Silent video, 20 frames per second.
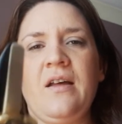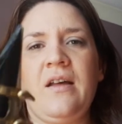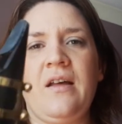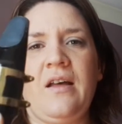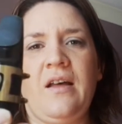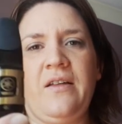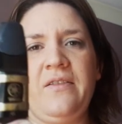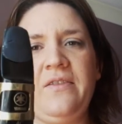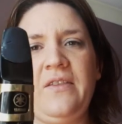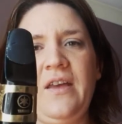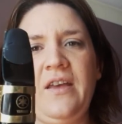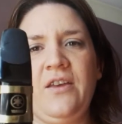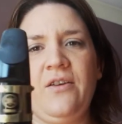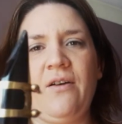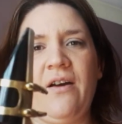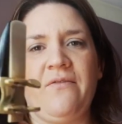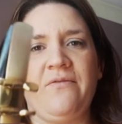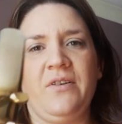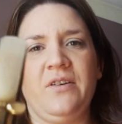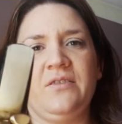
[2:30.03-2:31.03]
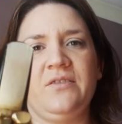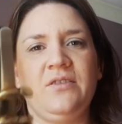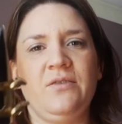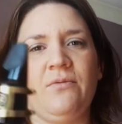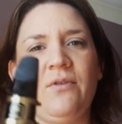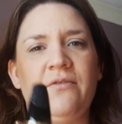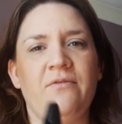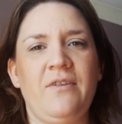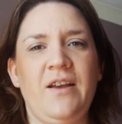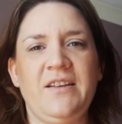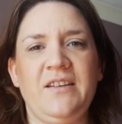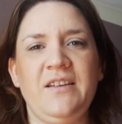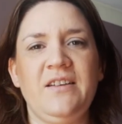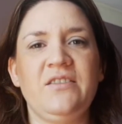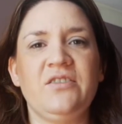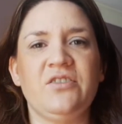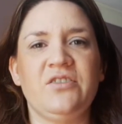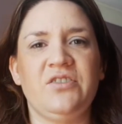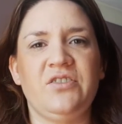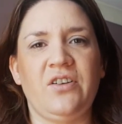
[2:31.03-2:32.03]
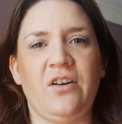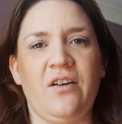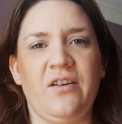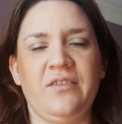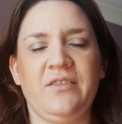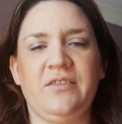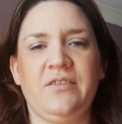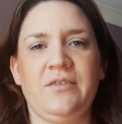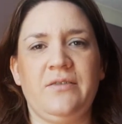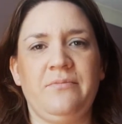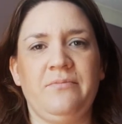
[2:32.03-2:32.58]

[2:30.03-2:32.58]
And there you have it. You are ready to start.